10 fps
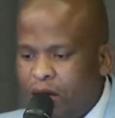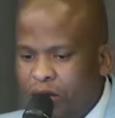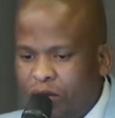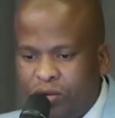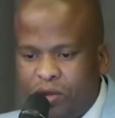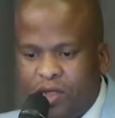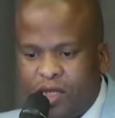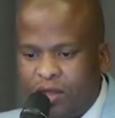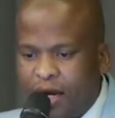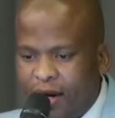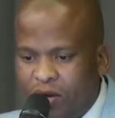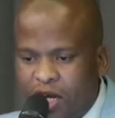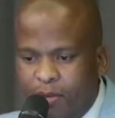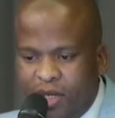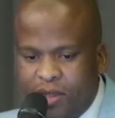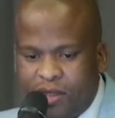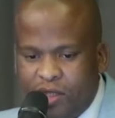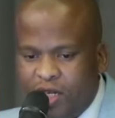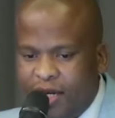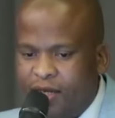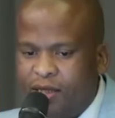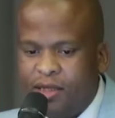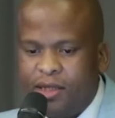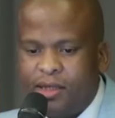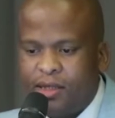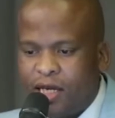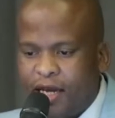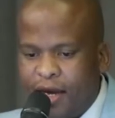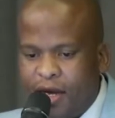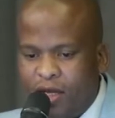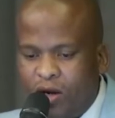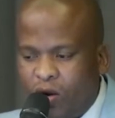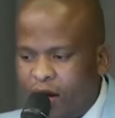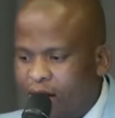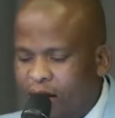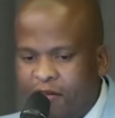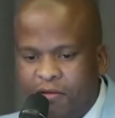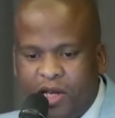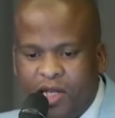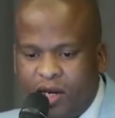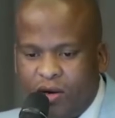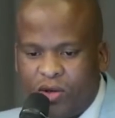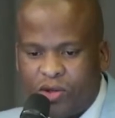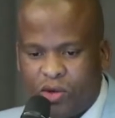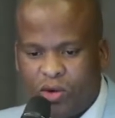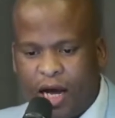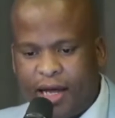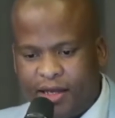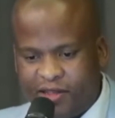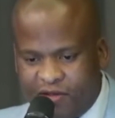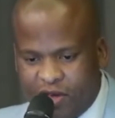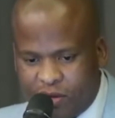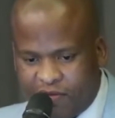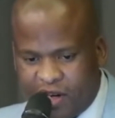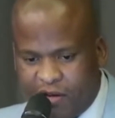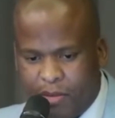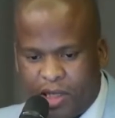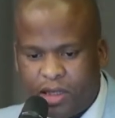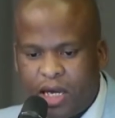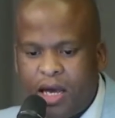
issues around capacity challenges in the local government and also other spheres of government.